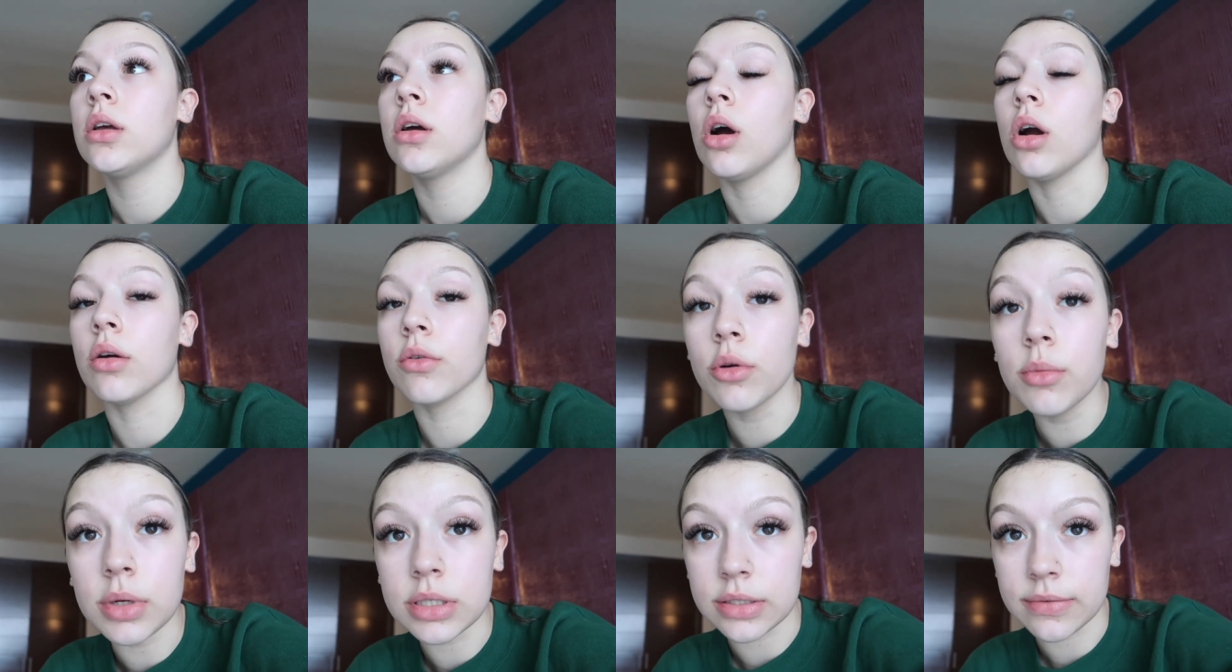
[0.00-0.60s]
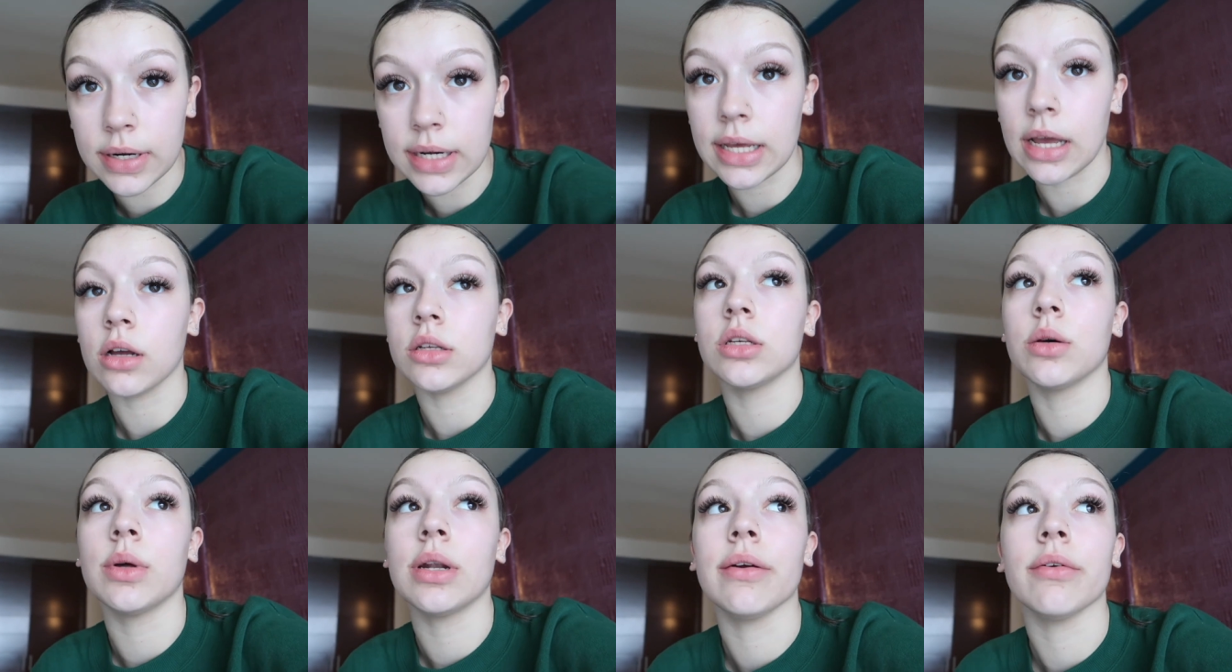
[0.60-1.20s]
our room wasn't ready
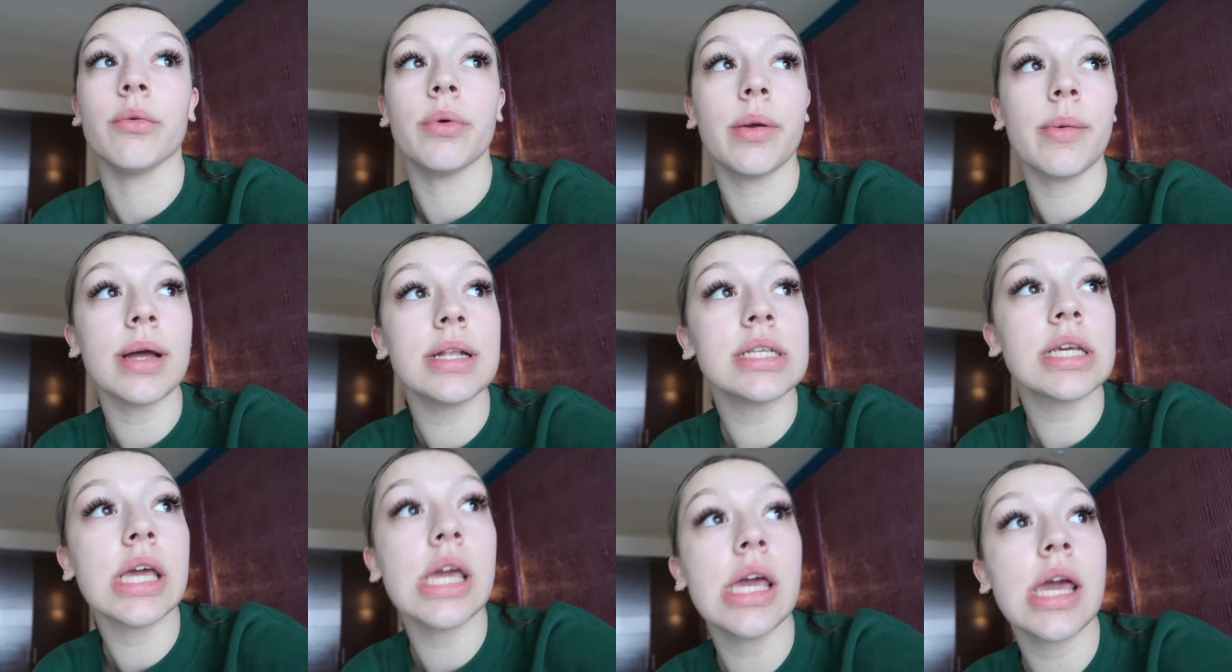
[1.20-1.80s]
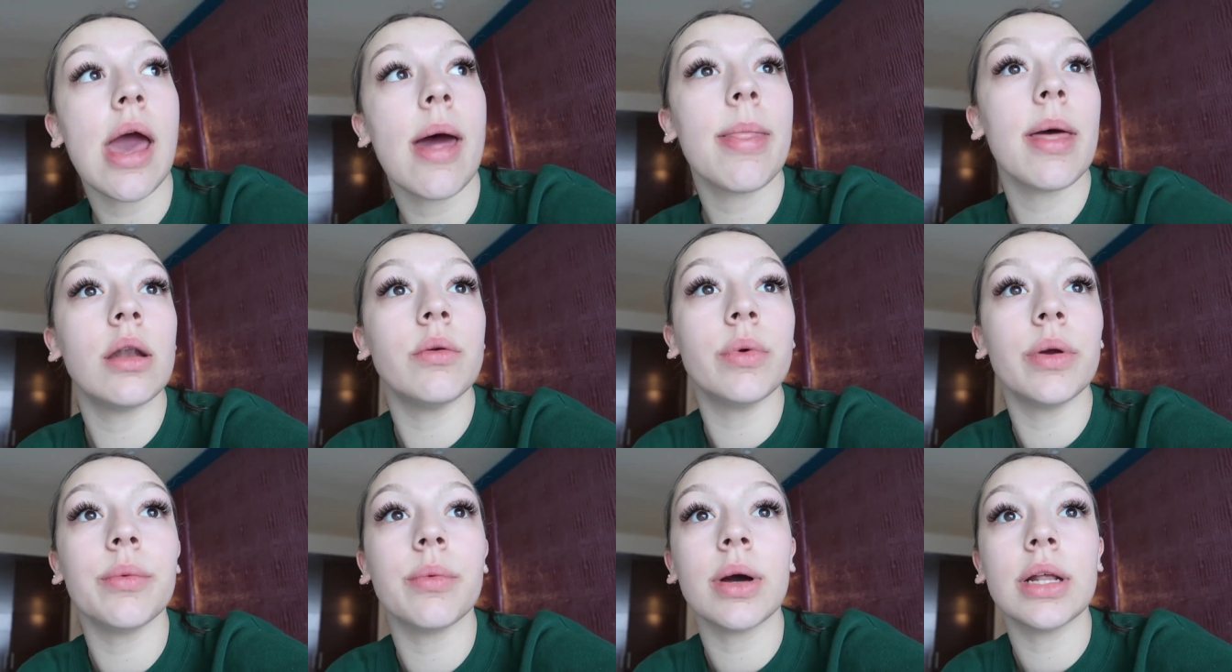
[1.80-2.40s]
yet, so whatever. We went to eat and
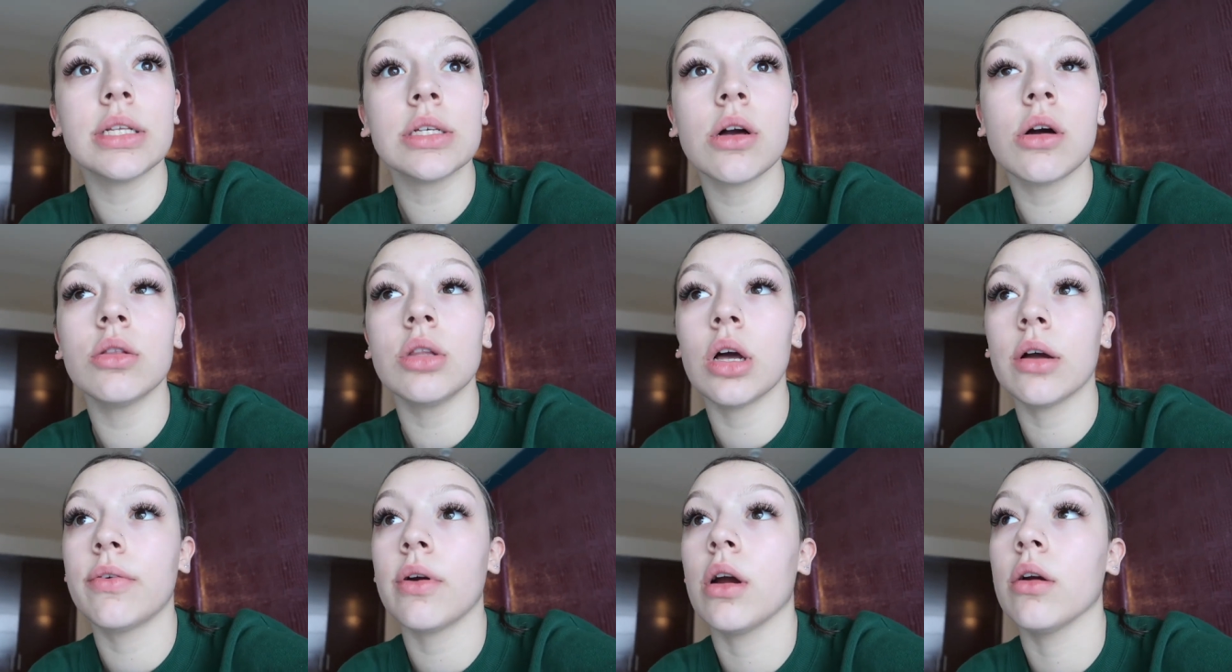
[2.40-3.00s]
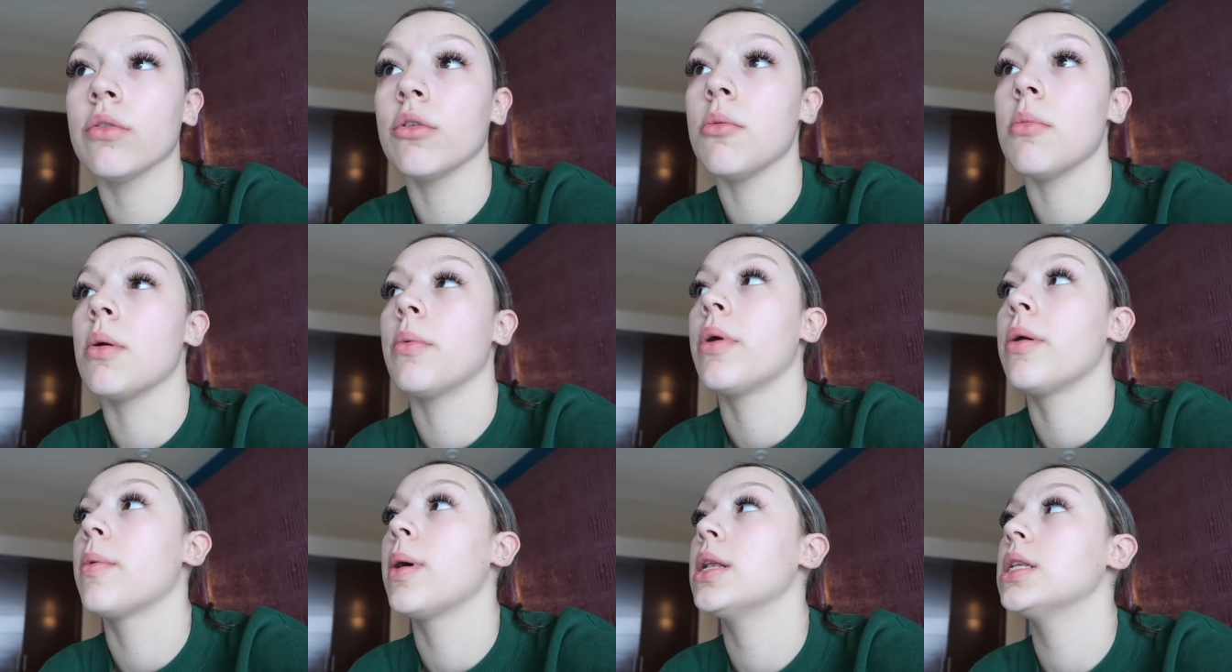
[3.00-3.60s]
then we went to go look for our room and
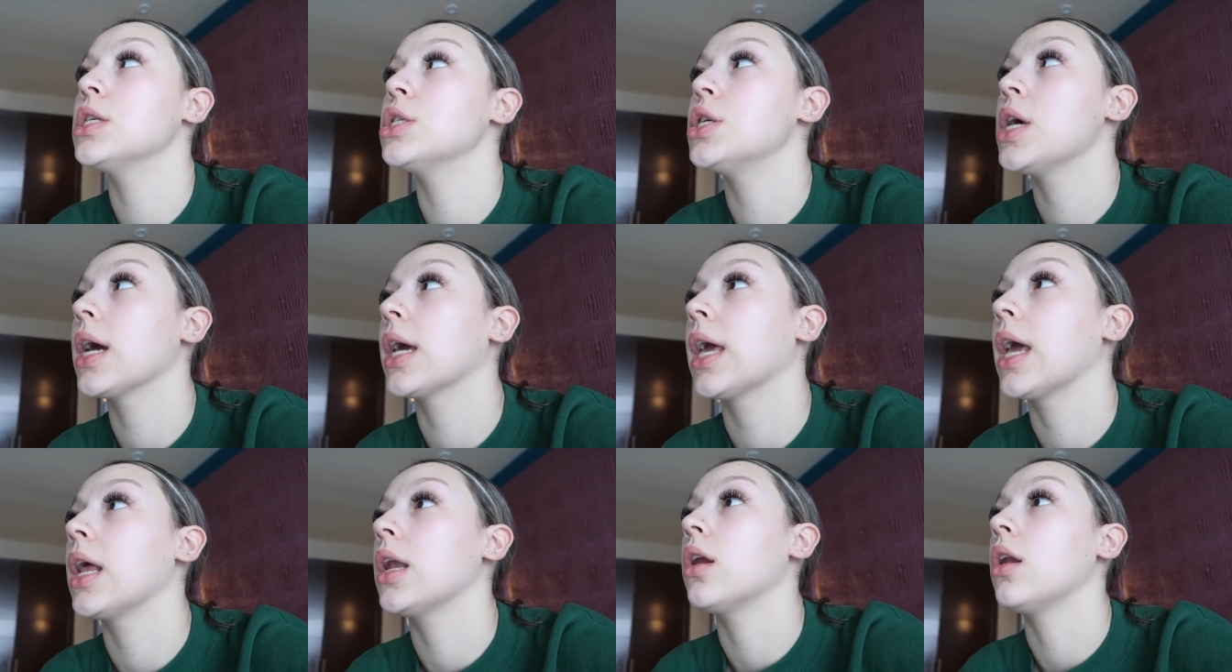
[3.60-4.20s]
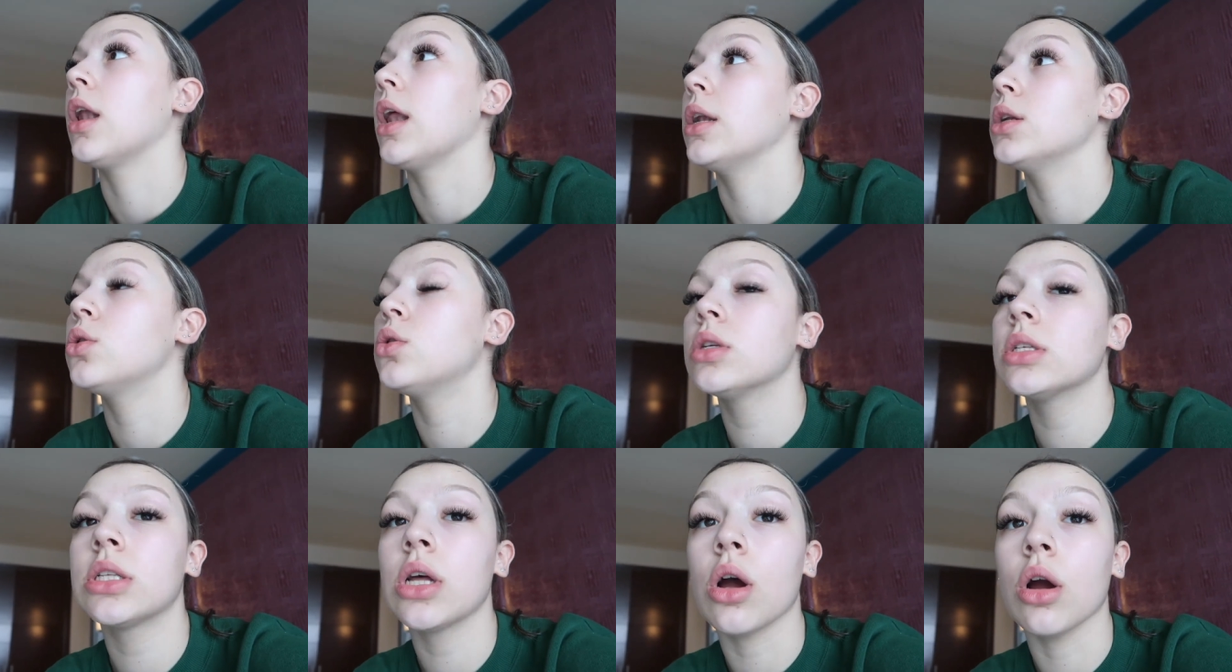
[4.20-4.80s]
we went to check in and they
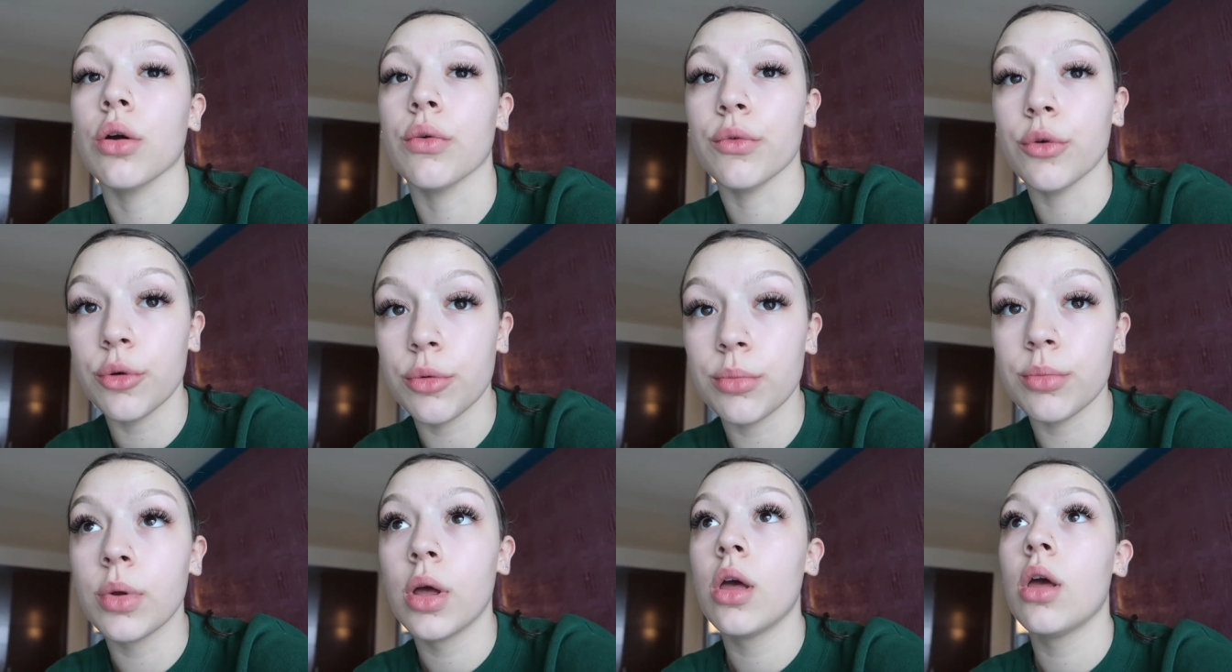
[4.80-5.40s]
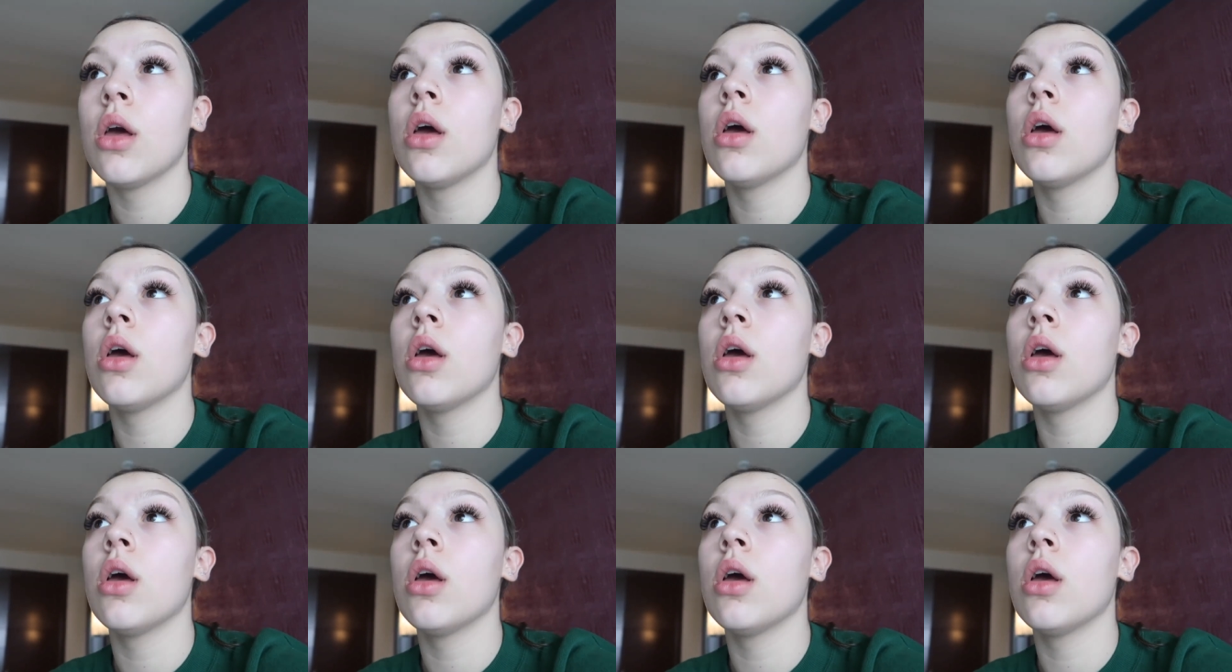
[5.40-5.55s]
told us that our room